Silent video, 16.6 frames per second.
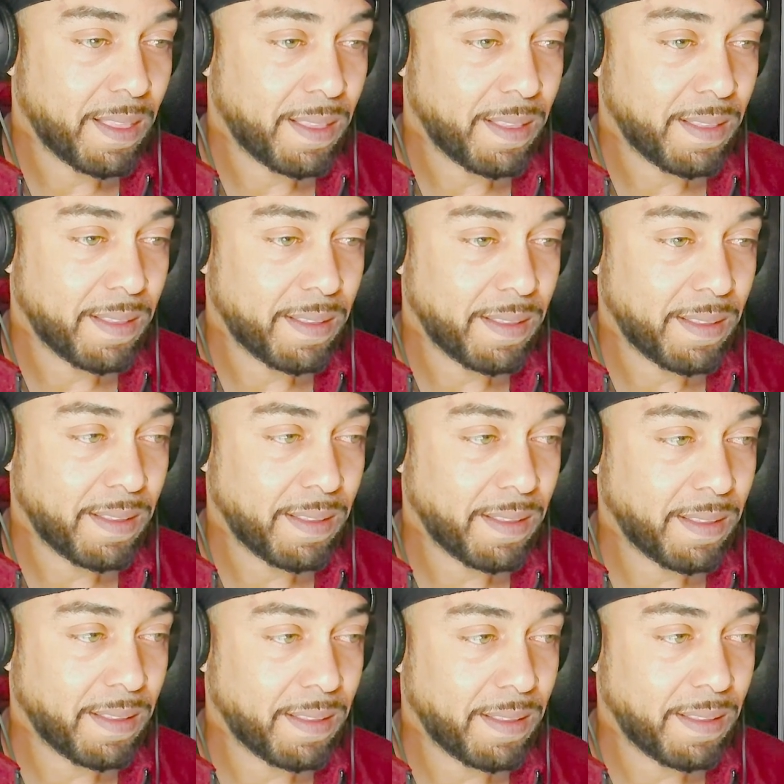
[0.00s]

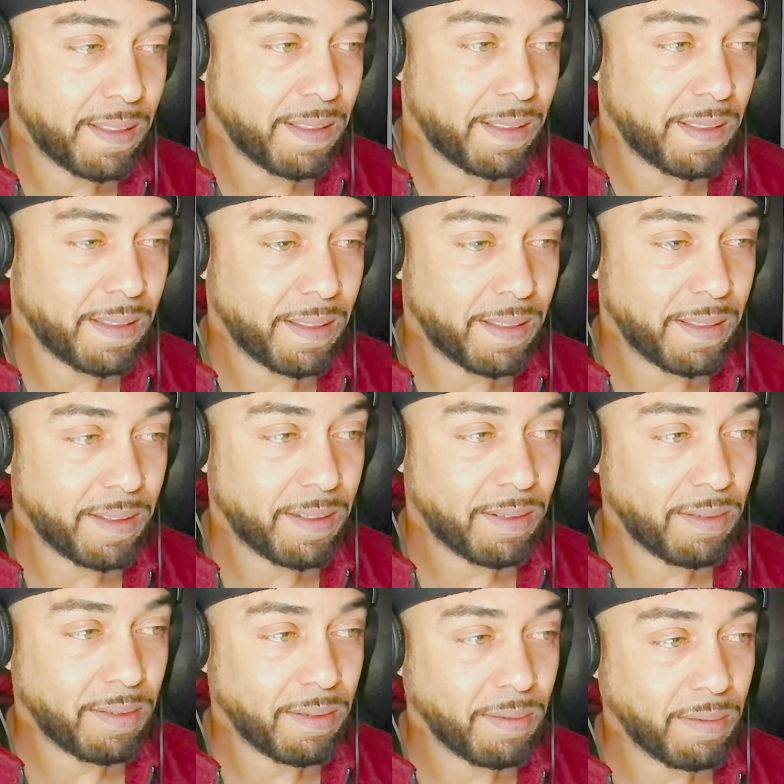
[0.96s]

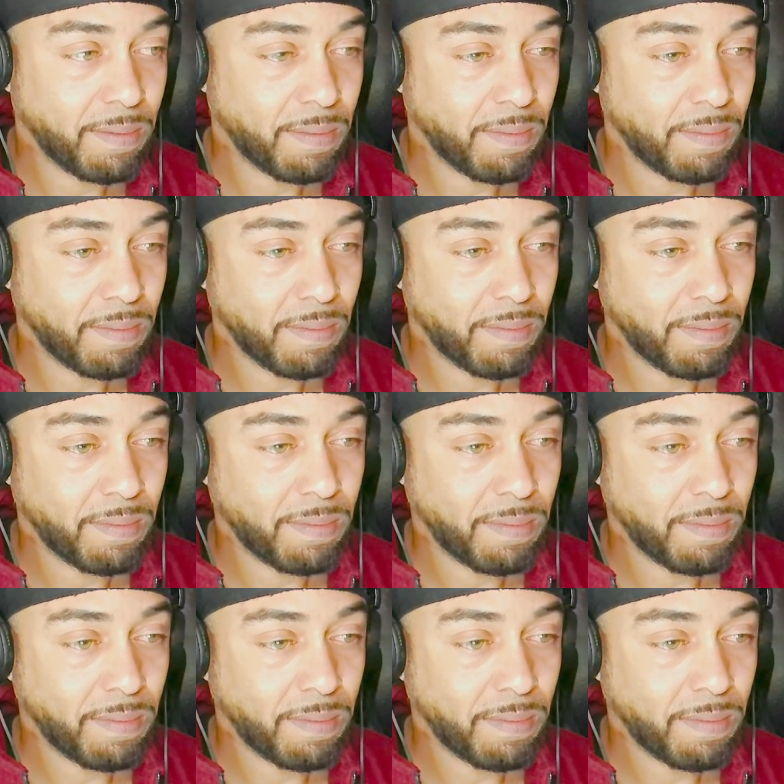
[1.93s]
No words are spoken by the person on screen.